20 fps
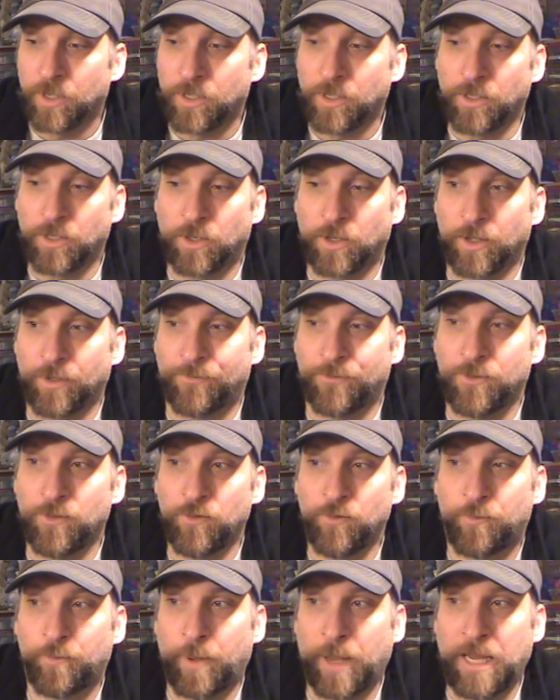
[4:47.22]
If
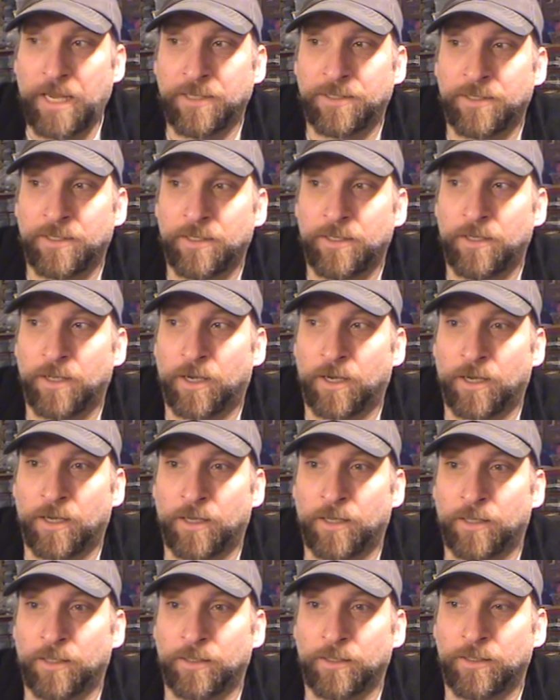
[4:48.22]
you've painted
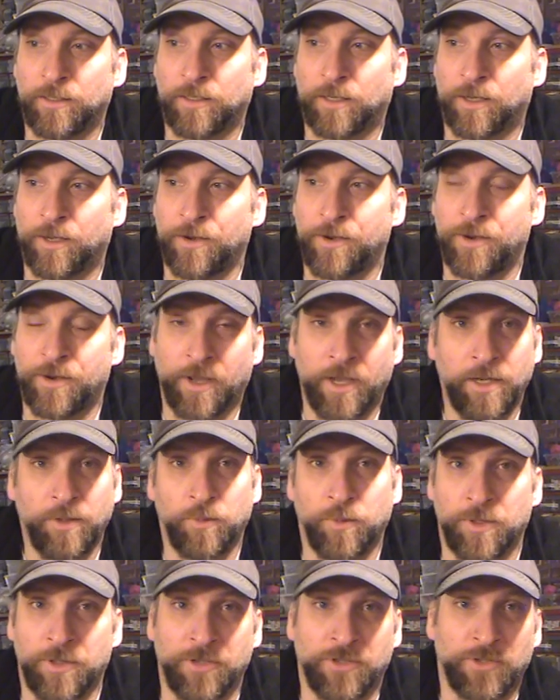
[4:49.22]
a
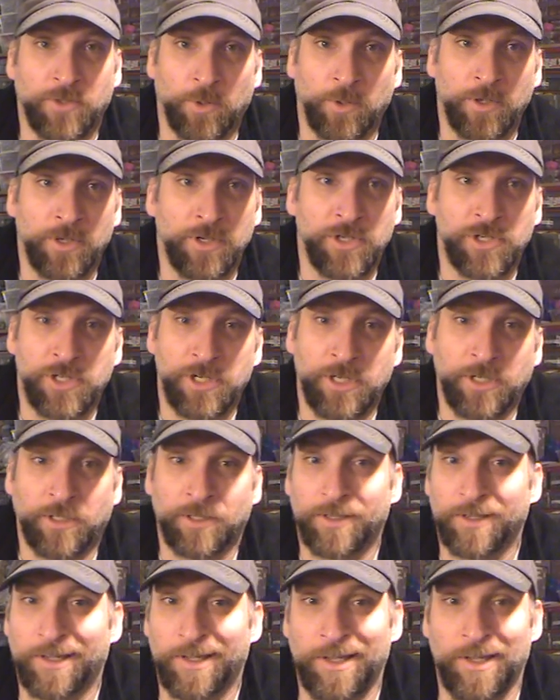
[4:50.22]
knight with a sword and
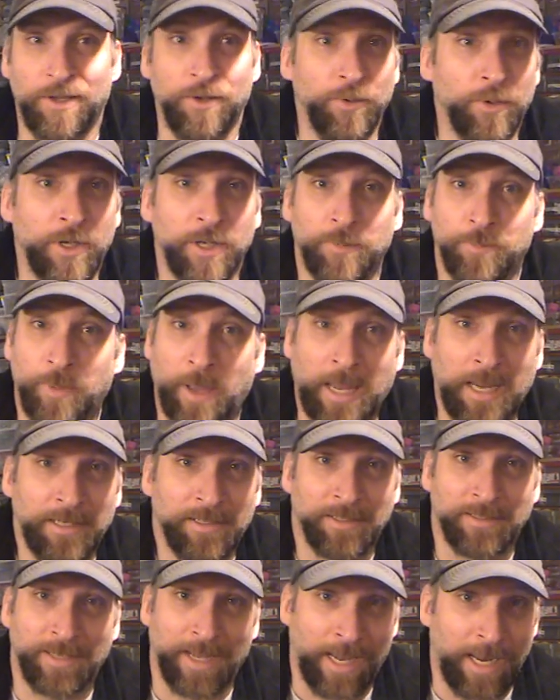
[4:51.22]
shield, you can
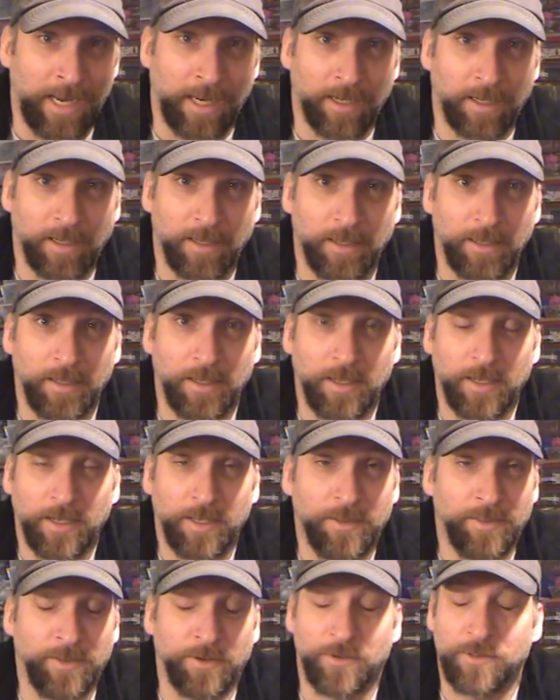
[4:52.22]
paint a tank.
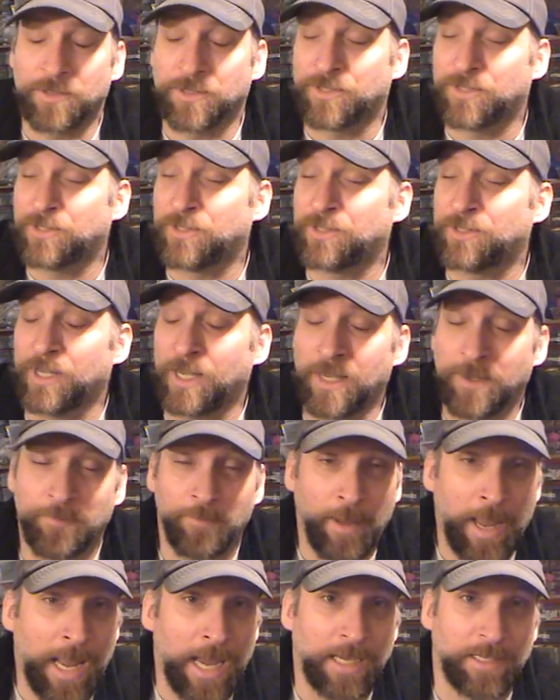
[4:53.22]
They're the
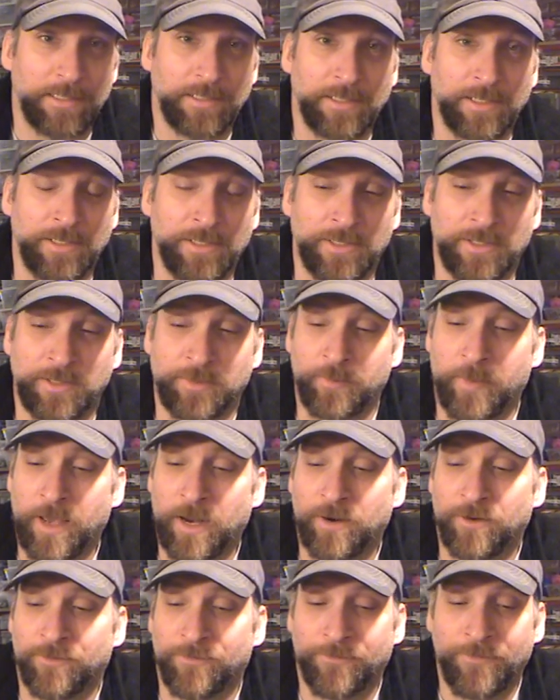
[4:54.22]
same mass. As a
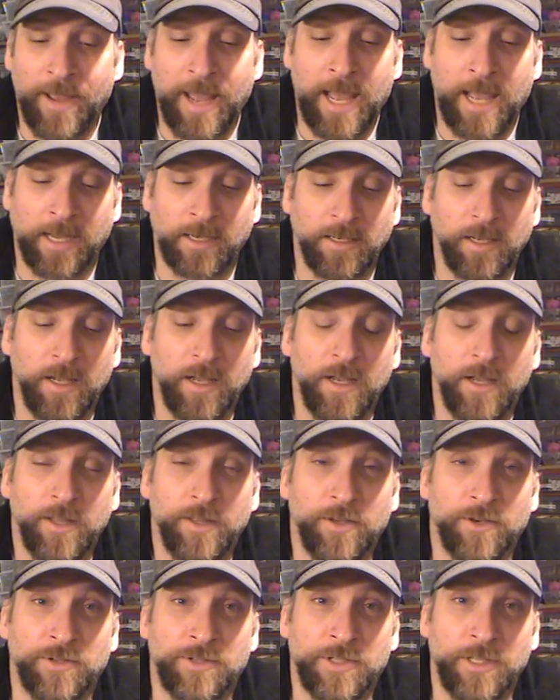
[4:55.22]
matter of fact,
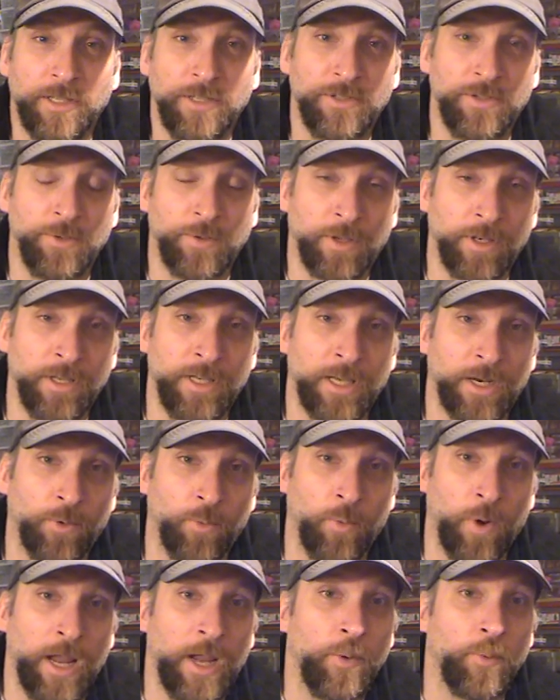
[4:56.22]
there's things you can get
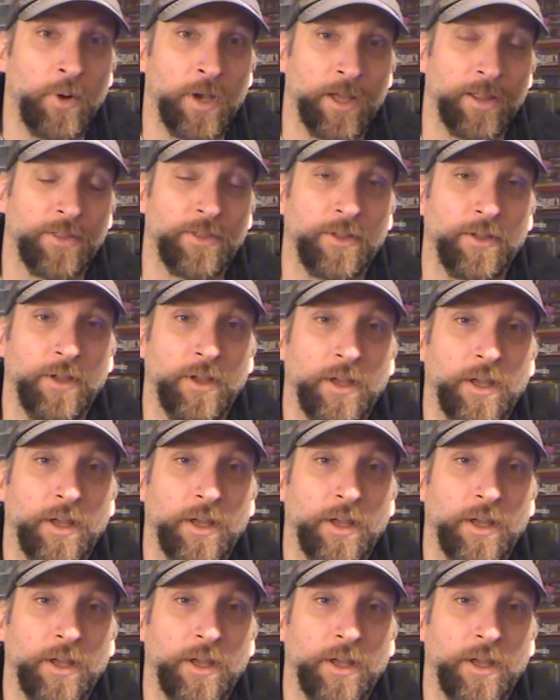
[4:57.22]
away with